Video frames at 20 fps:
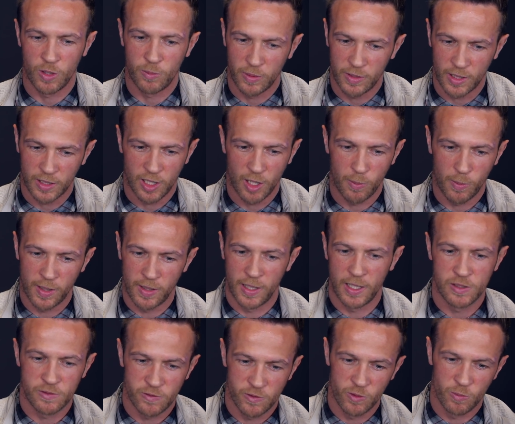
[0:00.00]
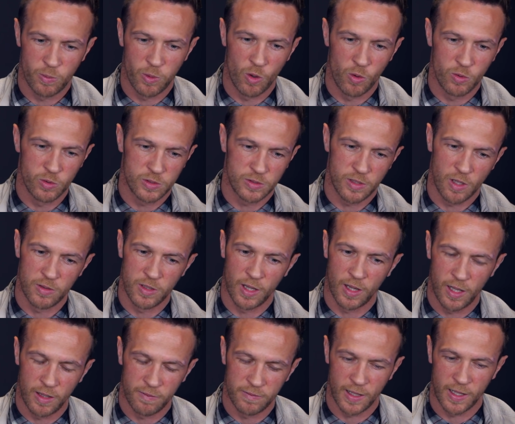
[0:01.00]
I put a couple of nice through balls down the
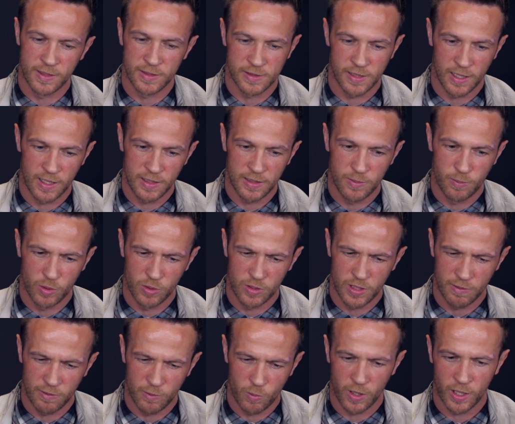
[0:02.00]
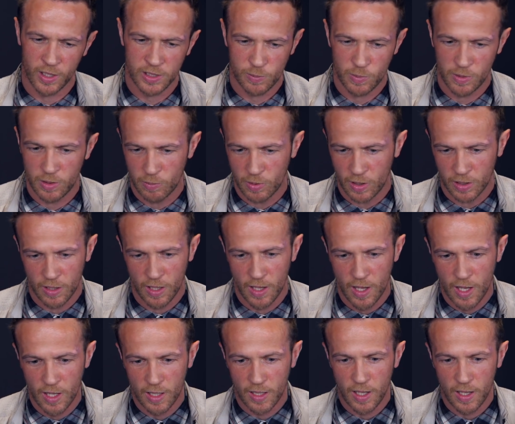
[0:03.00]
left-hand side, put David Welshman with
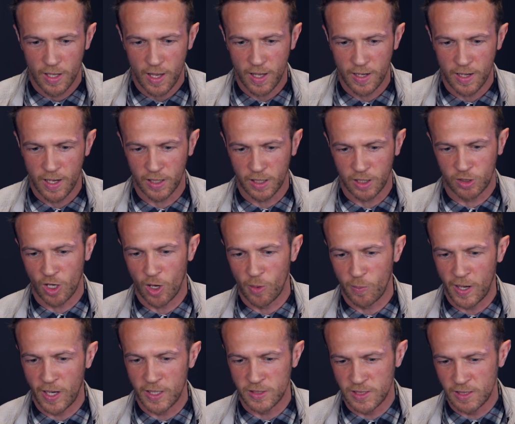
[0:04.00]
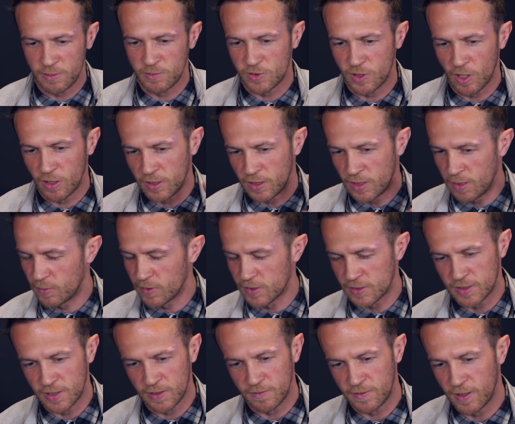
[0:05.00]
and then it cut back to James Dunn, the keeper
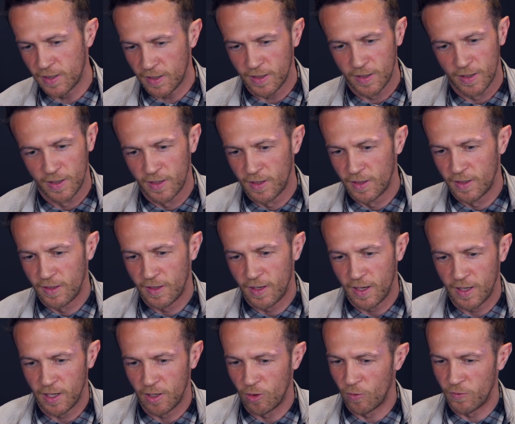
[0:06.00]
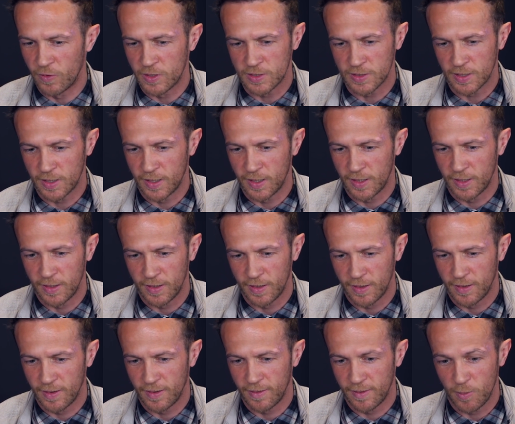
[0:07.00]
saved it. And then obviously
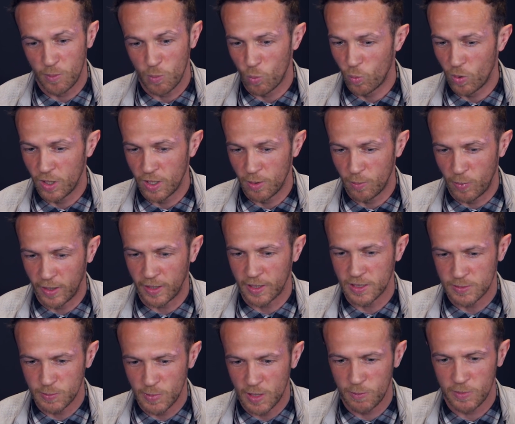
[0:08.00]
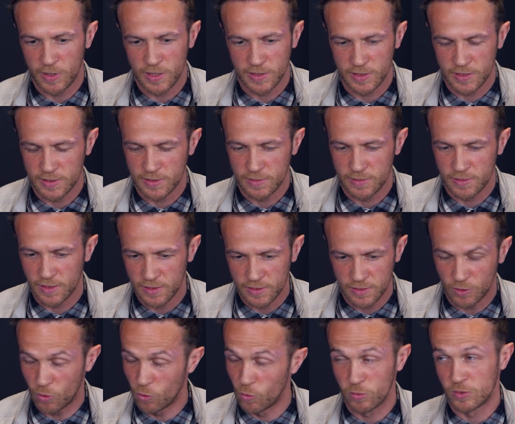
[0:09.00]
the, one of the biggest memories is, is
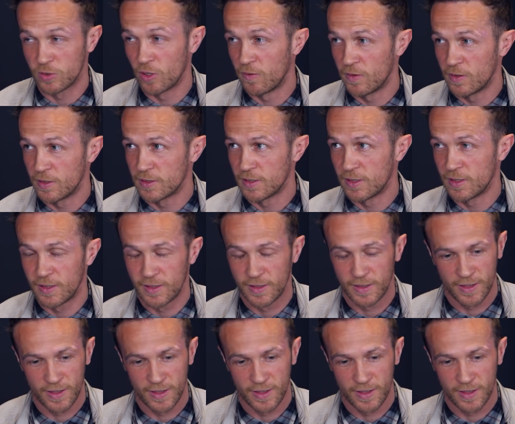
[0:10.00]
the goals, obviously.